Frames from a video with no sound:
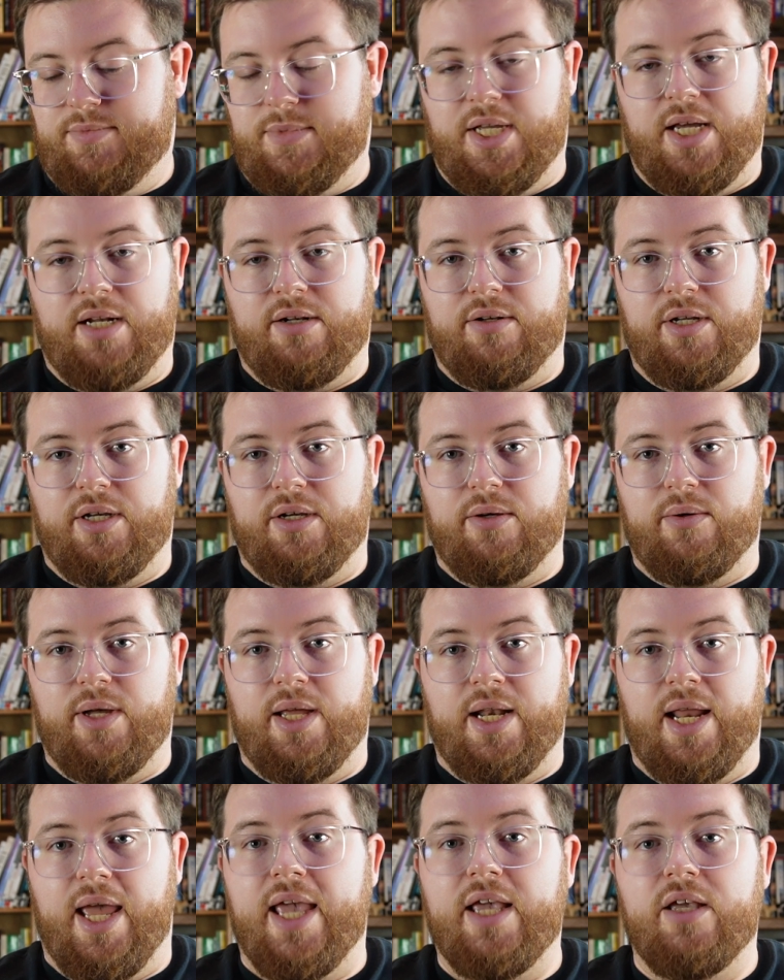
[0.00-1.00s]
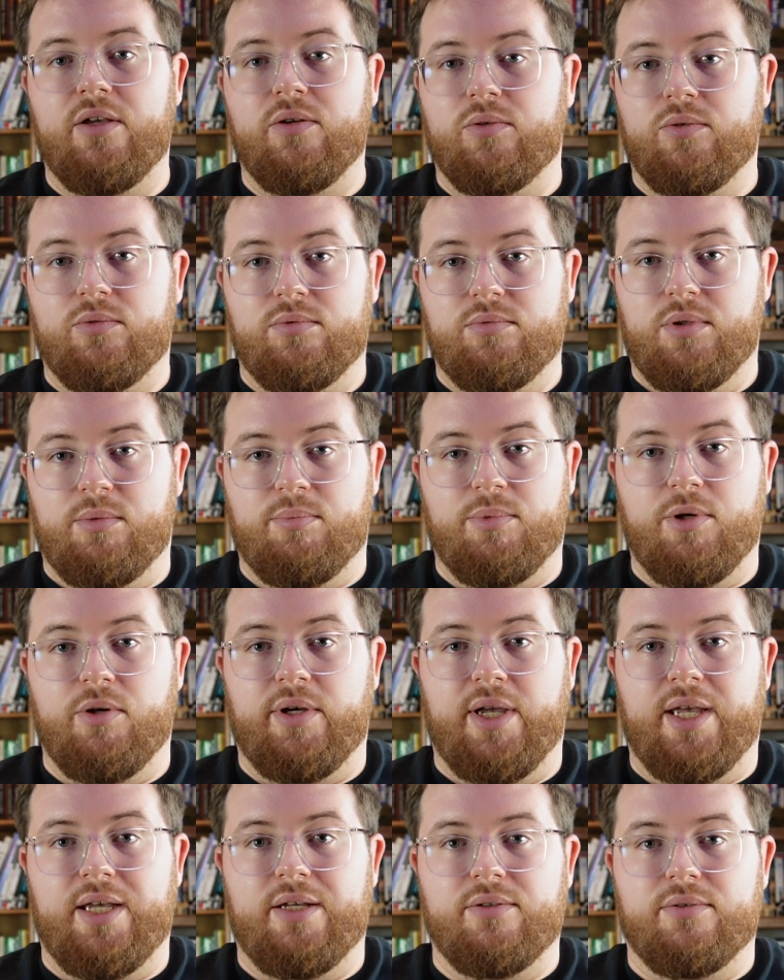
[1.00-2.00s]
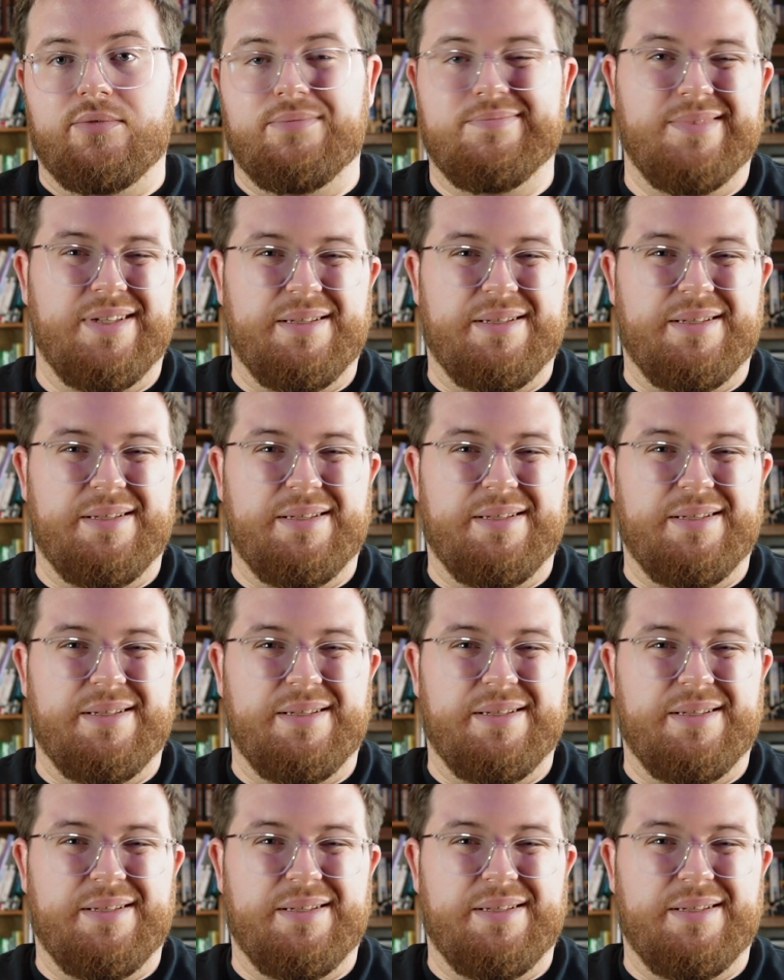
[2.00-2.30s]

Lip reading: ankle, a broke ankle,